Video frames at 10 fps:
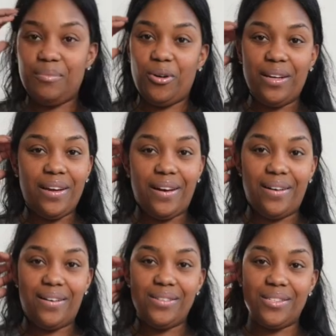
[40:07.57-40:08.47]
Good morning,
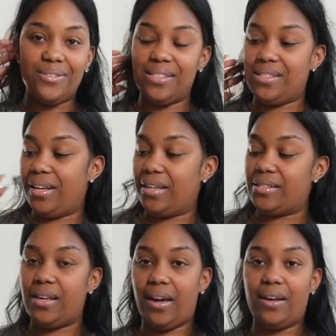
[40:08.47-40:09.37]
y'all. So it is the
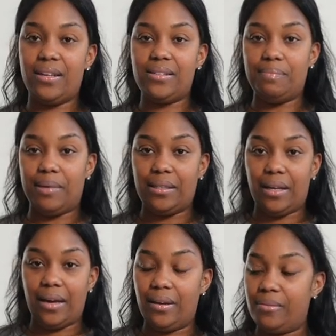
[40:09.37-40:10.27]
next day, it is
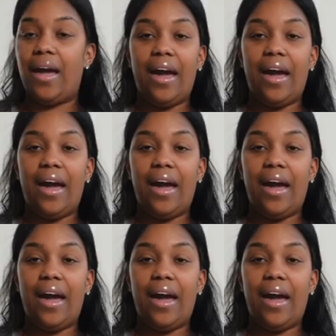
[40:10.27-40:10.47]
Monday.